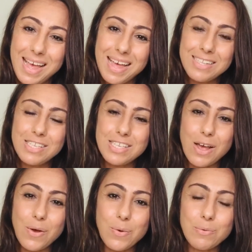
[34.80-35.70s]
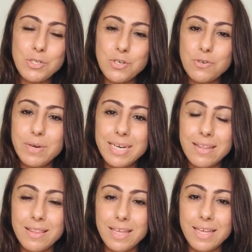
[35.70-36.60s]
And so during
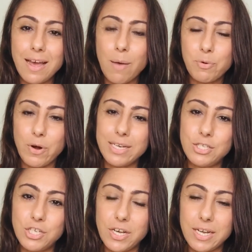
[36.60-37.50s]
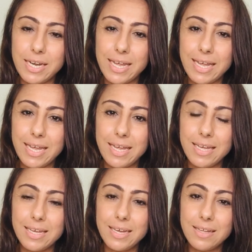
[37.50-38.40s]
the upgrade journey
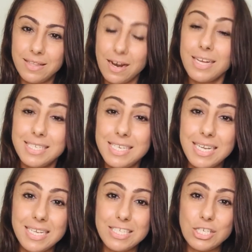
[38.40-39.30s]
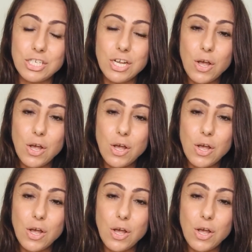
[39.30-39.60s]
that I teach,